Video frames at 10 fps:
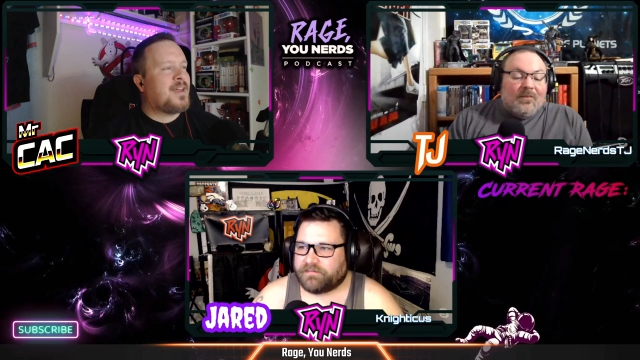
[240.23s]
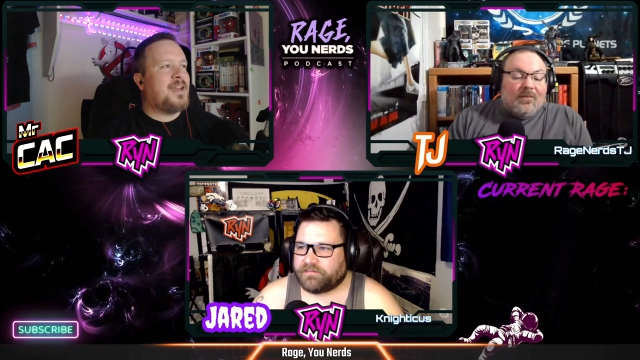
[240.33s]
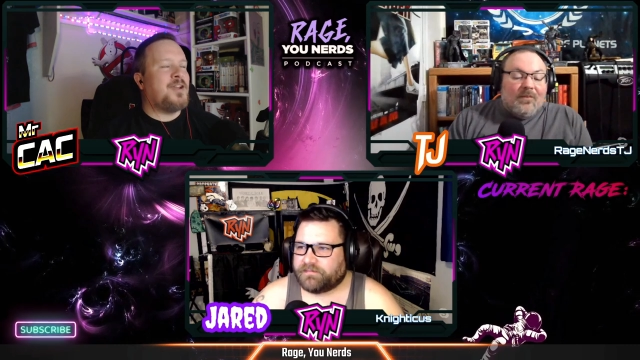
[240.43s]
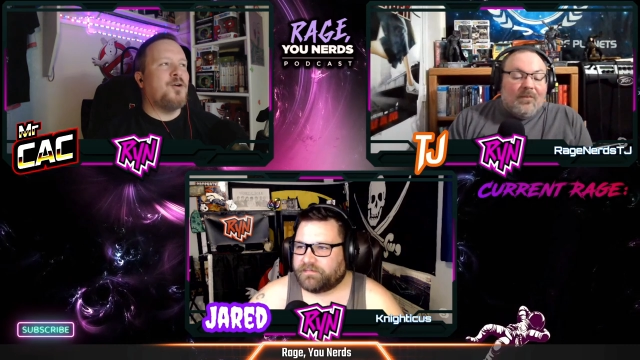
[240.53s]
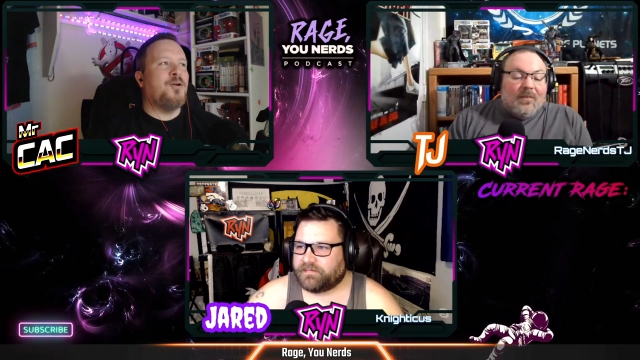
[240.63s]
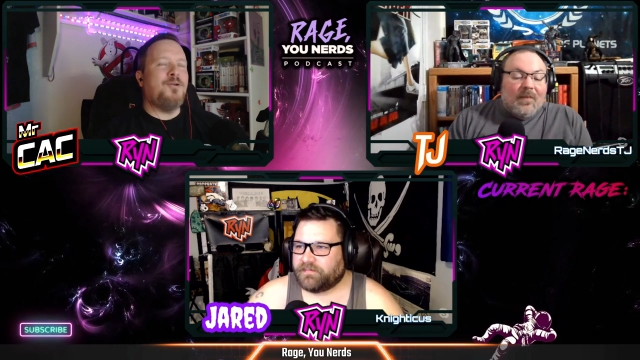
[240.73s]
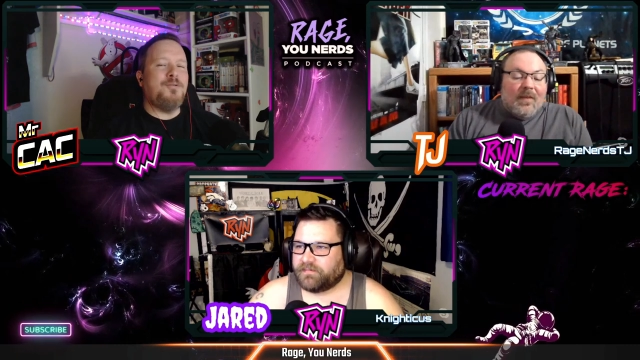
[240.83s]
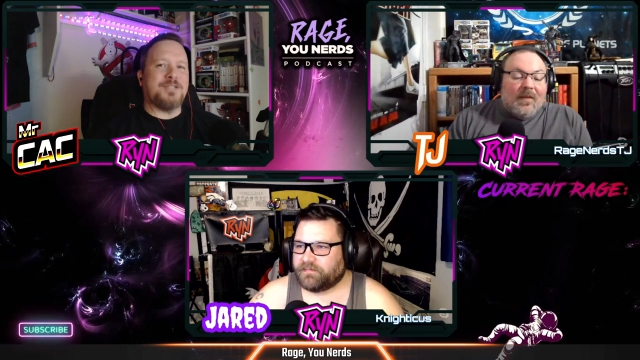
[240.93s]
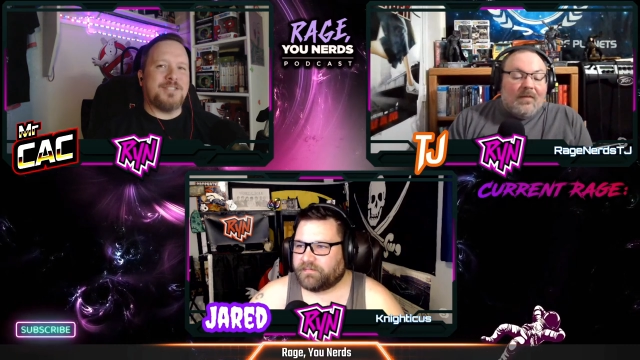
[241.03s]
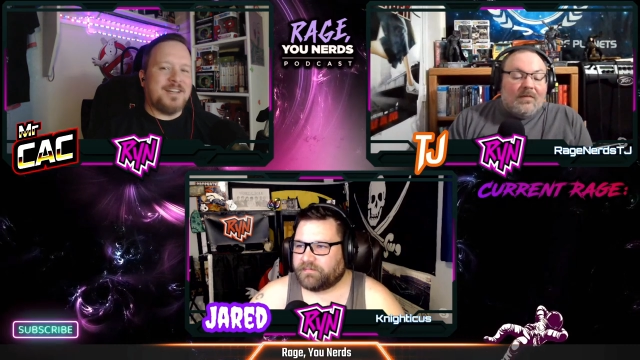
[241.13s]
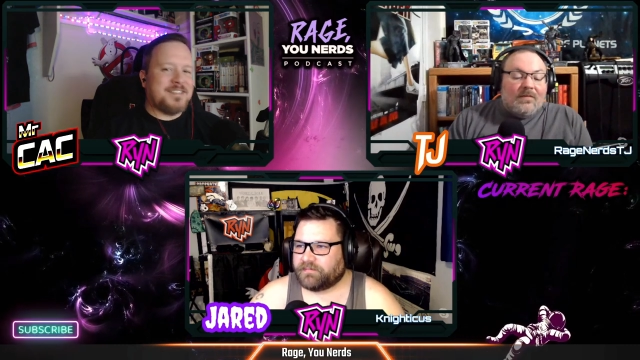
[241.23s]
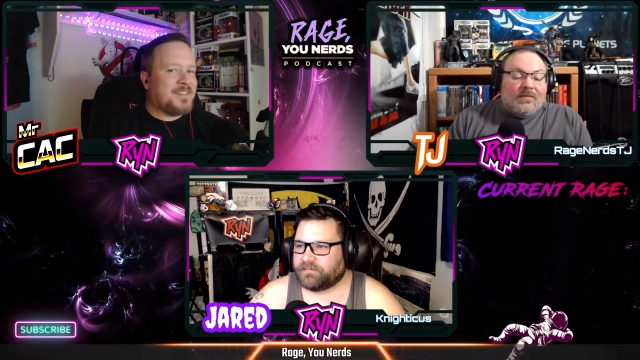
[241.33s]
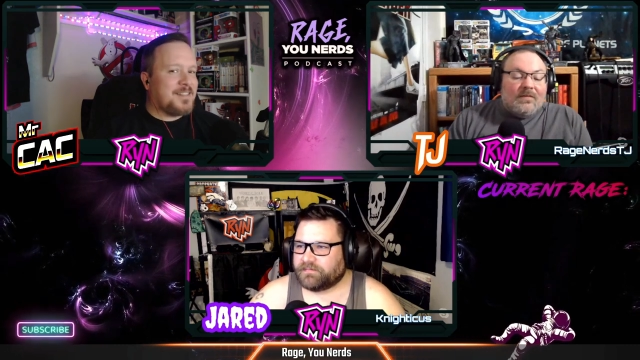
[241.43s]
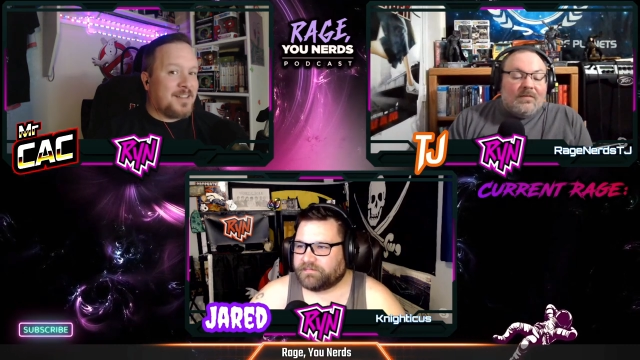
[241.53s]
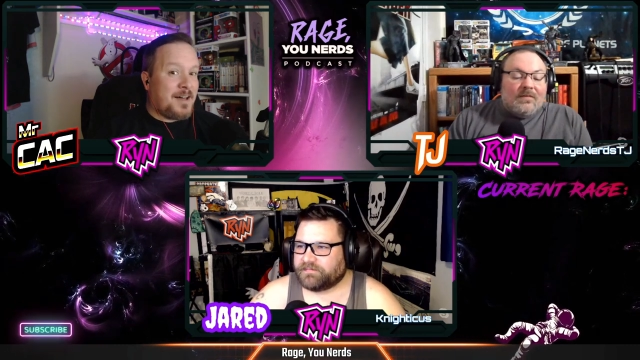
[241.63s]
Speaker 1: And who
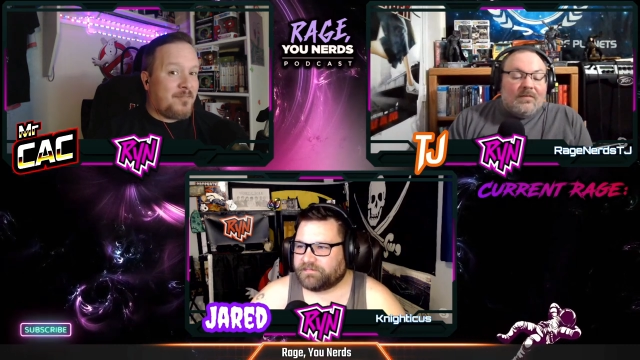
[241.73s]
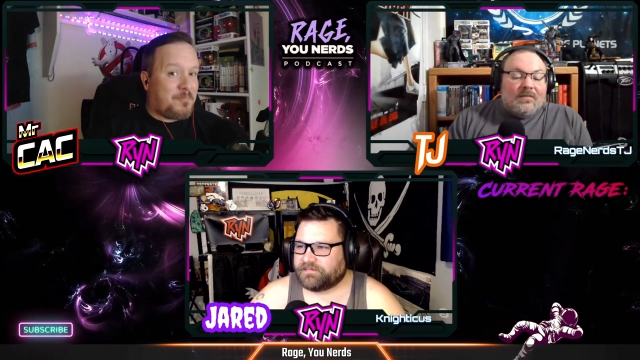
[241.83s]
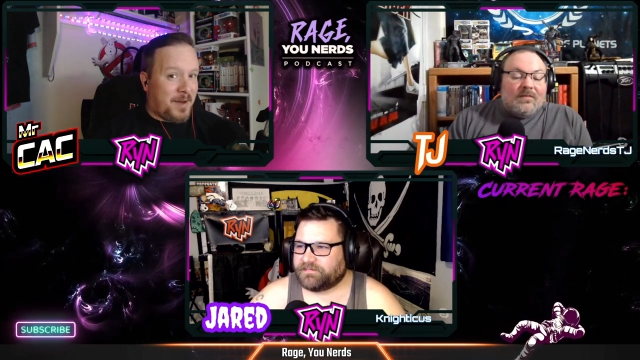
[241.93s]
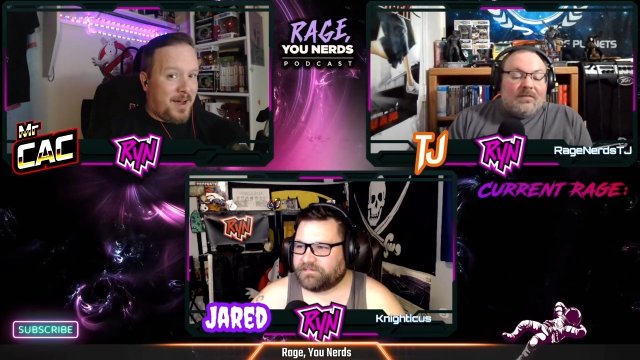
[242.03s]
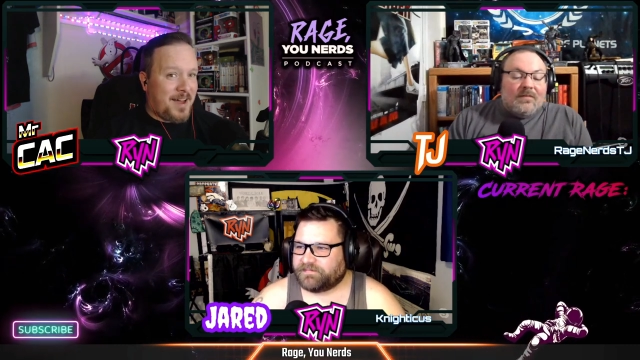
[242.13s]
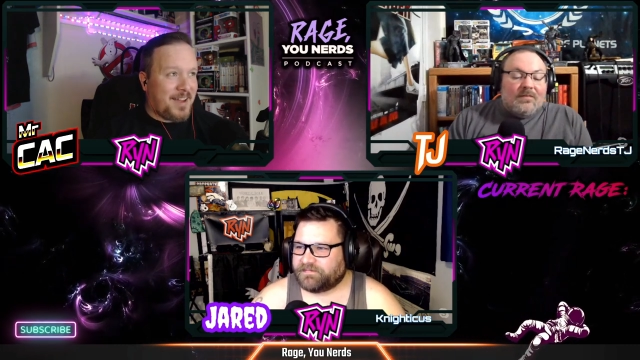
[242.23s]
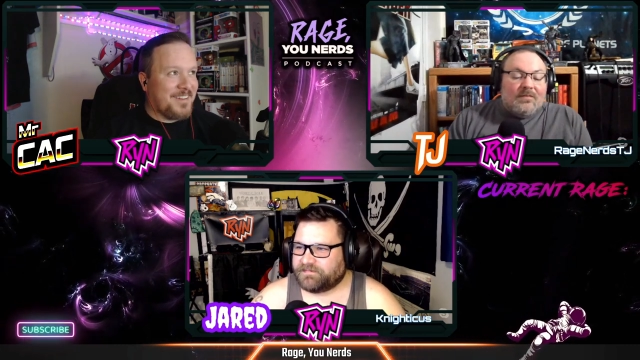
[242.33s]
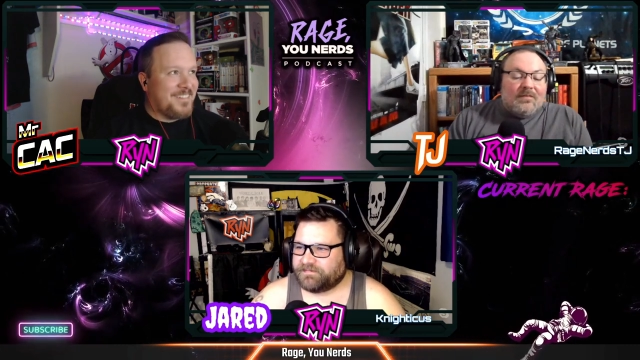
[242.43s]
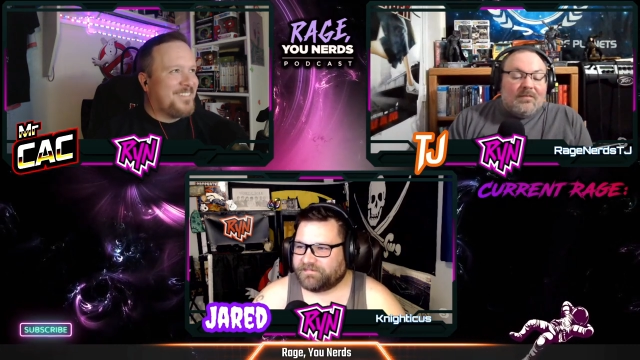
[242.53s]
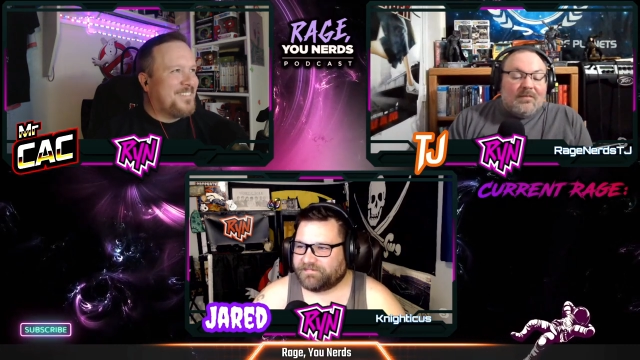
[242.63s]
doesn't love pie?